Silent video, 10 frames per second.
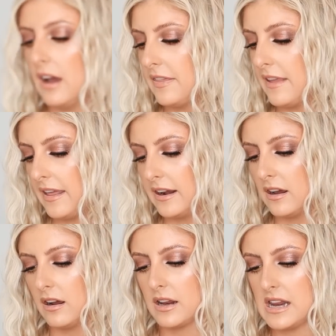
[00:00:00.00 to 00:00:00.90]
And
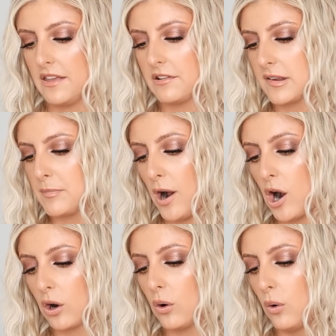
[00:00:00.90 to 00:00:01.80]
then here there is a
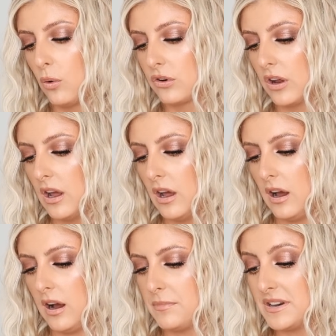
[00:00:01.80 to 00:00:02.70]
barcode,
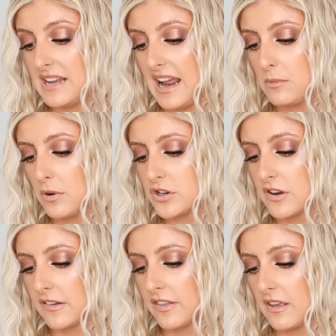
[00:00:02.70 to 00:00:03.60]
um, the date, which
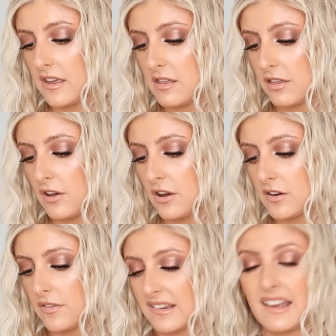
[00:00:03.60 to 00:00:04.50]
is the
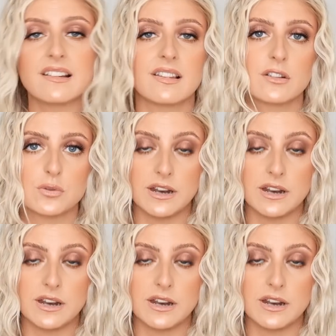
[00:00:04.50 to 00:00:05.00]
3rd of the 6th,